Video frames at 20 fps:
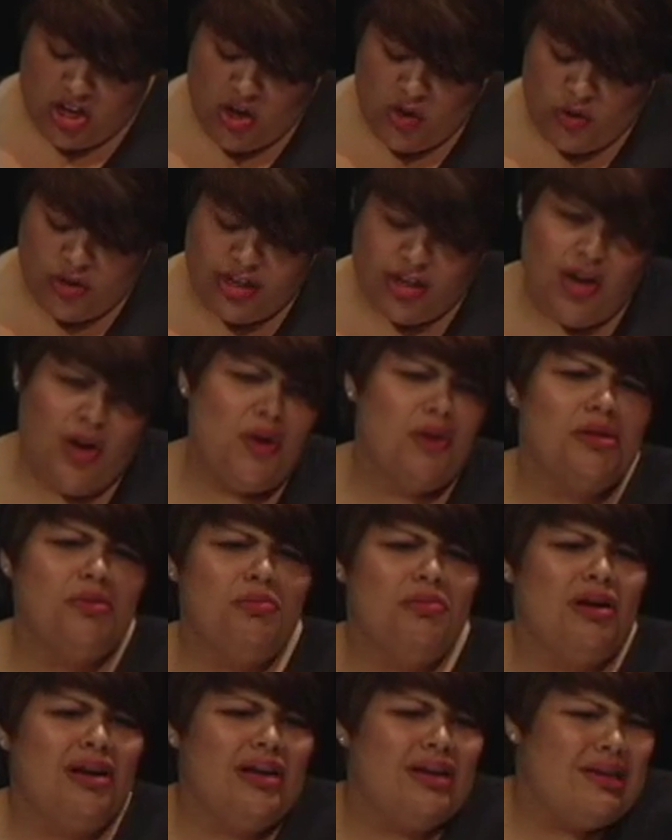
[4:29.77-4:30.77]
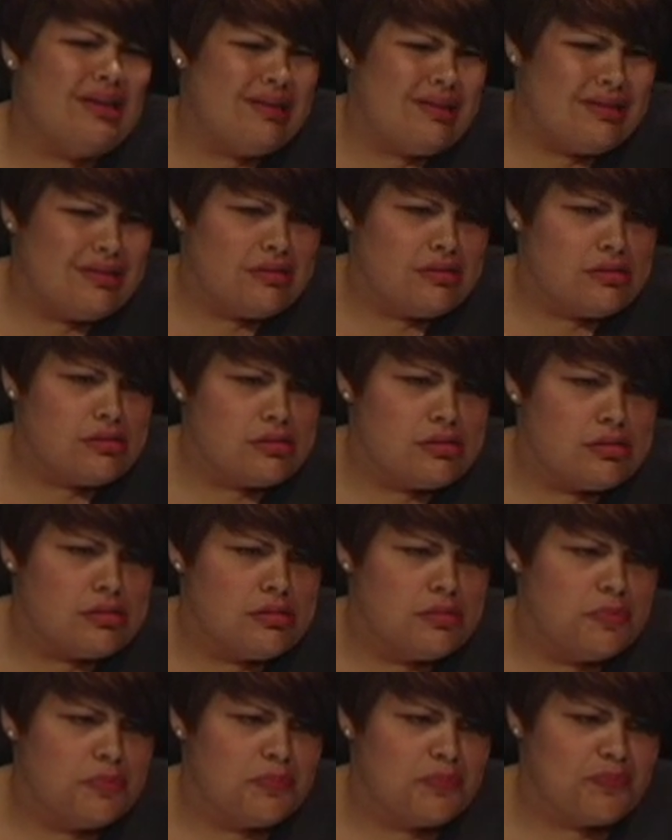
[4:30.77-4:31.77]
Coca Cola products.
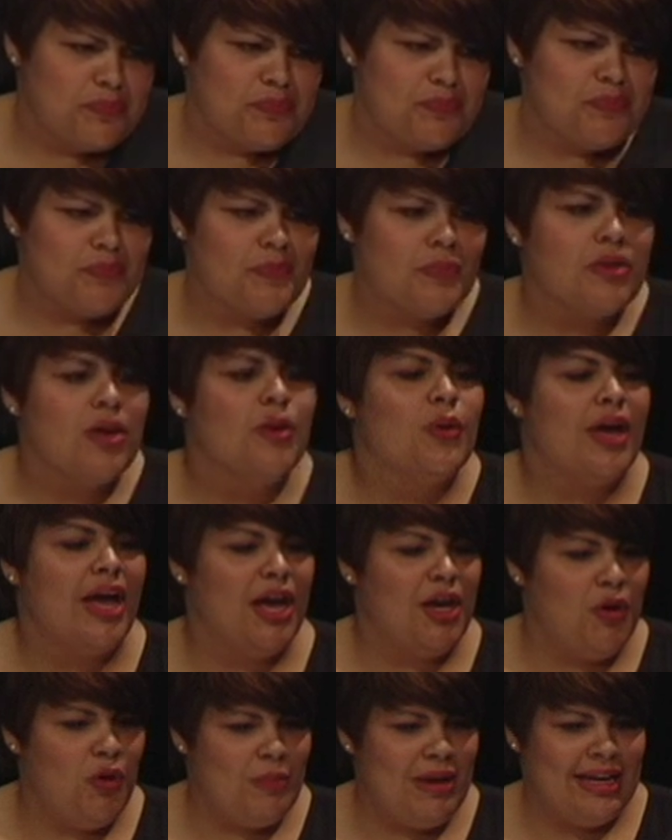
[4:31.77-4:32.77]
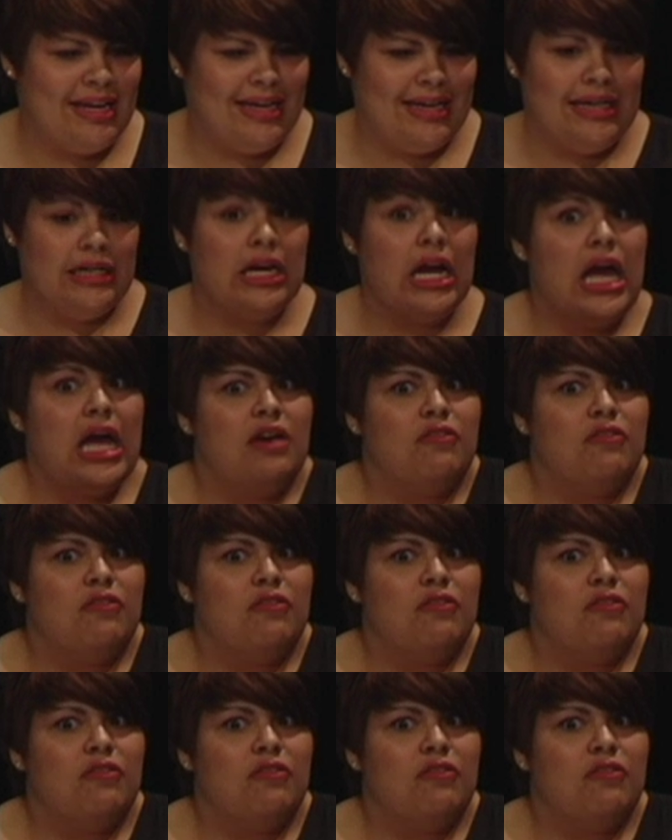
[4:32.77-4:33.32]
Okay, who am I kidding?